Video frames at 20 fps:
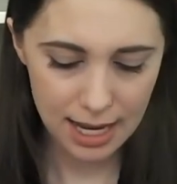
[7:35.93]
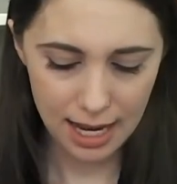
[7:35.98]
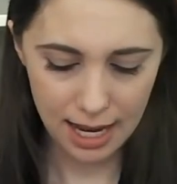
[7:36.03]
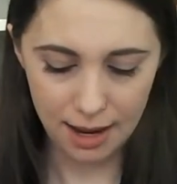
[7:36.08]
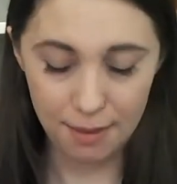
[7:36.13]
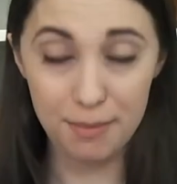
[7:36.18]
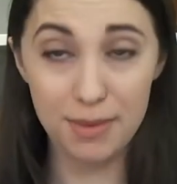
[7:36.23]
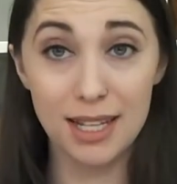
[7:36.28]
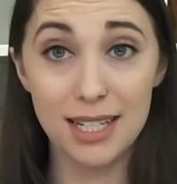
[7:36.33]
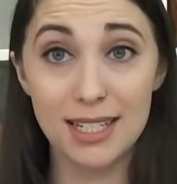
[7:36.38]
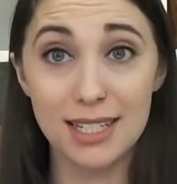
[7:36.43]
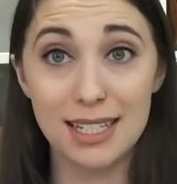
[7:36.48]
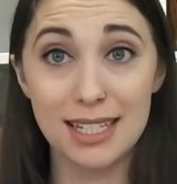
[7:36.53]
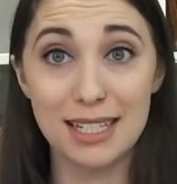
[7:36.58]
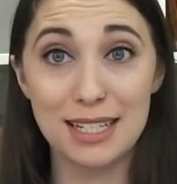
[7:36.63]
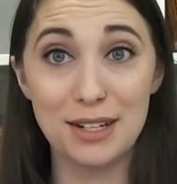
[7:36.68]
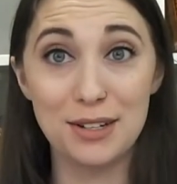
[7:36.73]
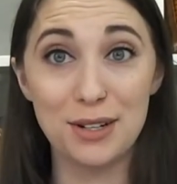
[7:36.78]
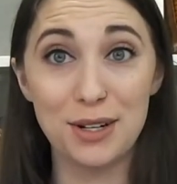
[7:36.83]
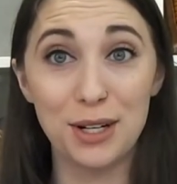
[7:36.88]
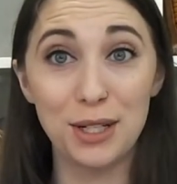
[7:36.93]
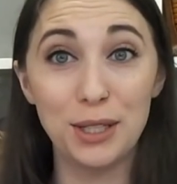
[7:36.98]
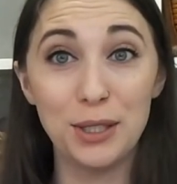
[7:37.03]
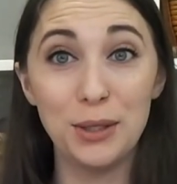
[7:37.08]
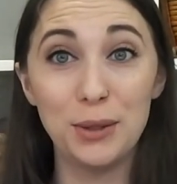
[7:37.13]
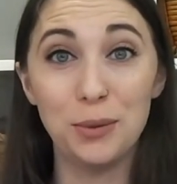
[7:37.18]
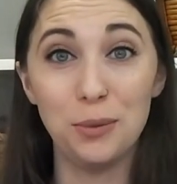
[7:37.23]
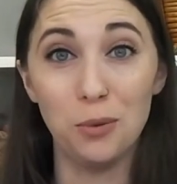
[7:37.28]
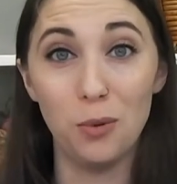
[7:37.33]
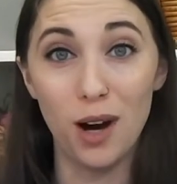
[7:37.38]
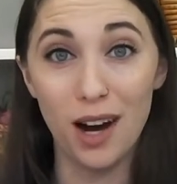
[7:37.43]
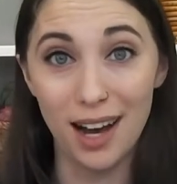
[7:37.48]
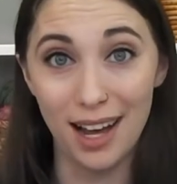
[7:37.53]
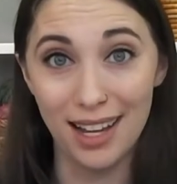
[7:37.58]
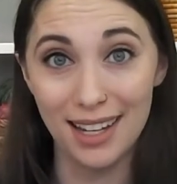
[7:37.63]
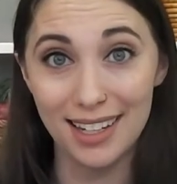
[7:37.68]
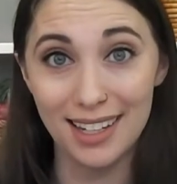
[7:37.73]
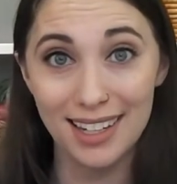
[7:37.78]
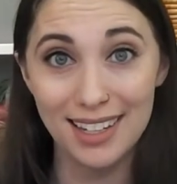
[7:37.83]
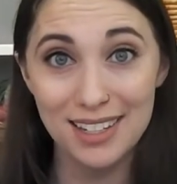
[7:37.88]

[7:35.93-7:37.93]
Um, this is still Clue 1.